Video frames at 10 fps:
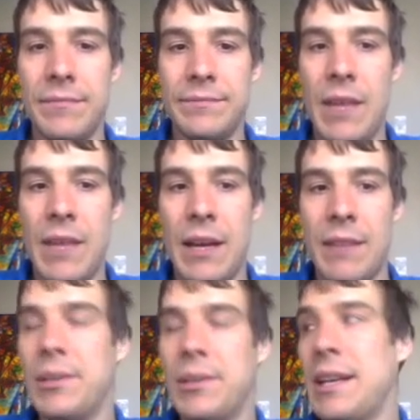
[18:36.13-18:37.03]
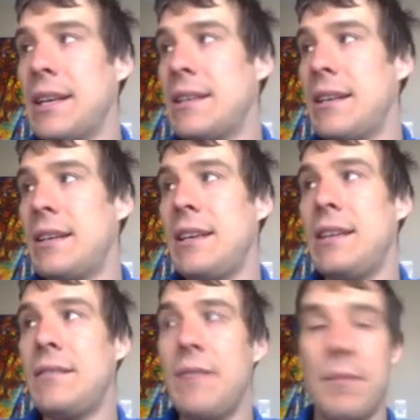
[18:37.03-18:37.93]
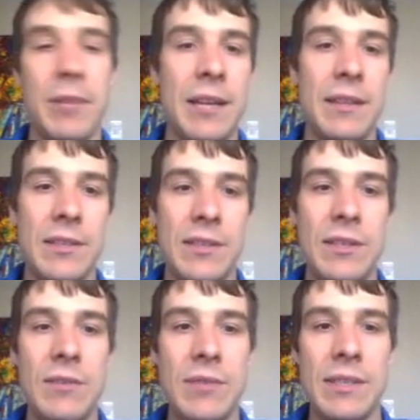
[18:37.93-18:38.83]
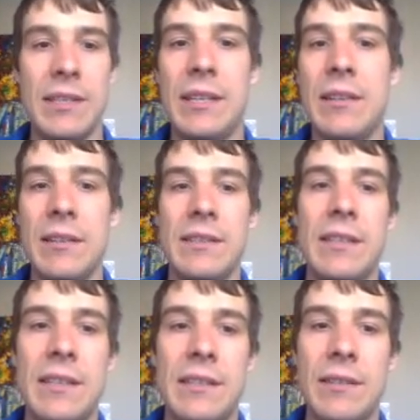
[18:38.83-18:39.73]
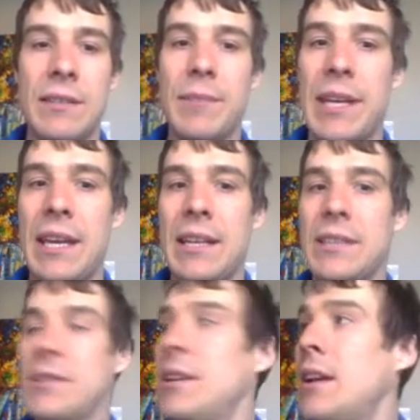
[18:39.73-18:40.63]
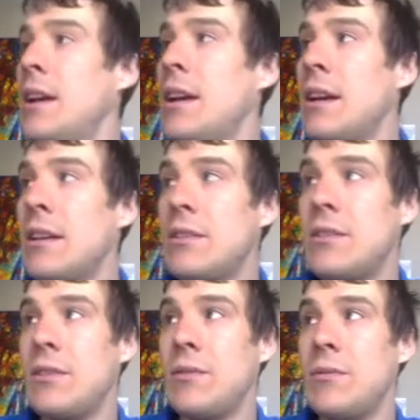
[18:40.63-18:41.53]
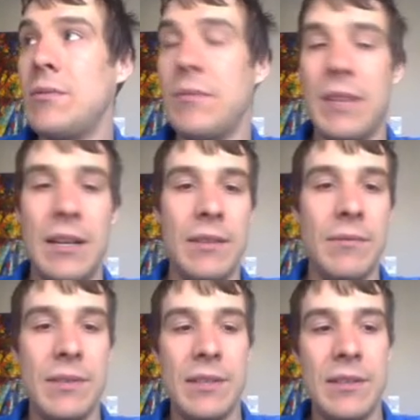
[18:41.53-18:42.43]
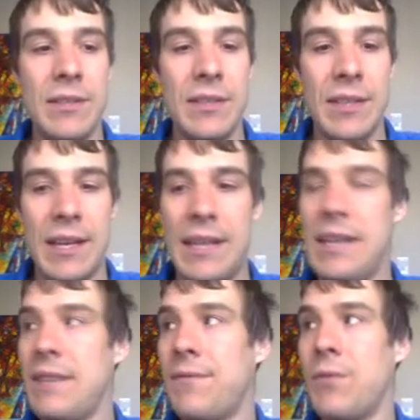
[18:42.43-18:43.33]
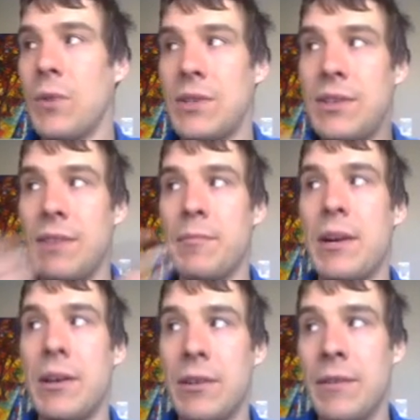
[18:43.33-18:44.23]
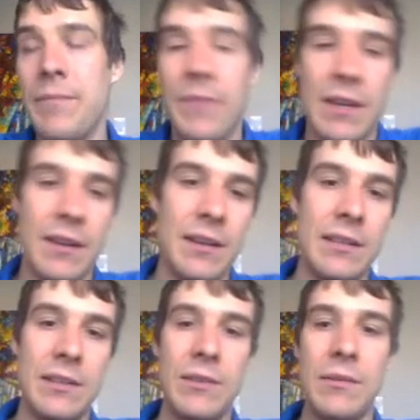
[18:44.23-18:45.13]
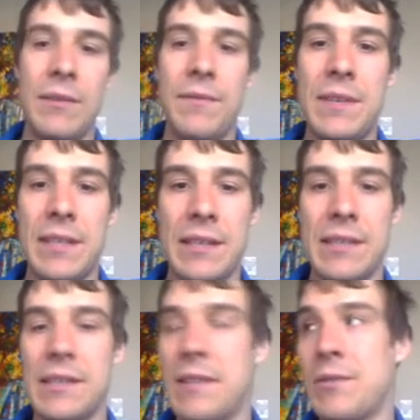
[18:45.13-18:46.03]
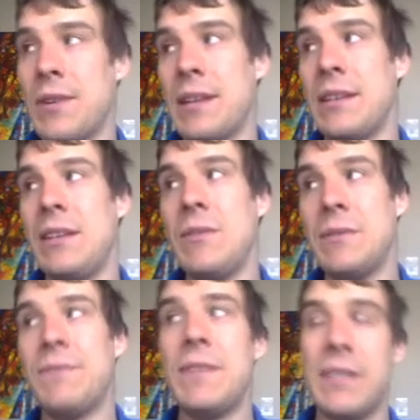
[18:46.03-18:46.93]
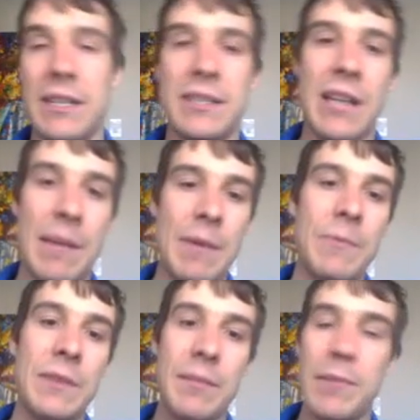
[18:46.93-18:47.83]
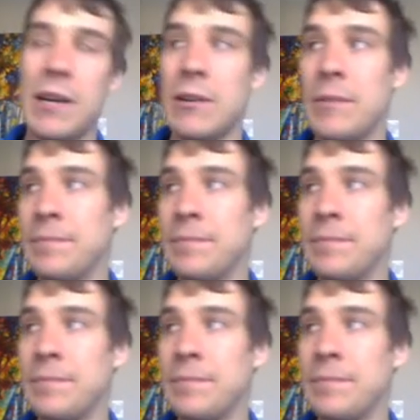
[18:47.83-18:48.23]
Planck did. He applied this new study called statistical mechanics to the results, and he forced the model onto the physics instead of trying to use physics to come up with the model.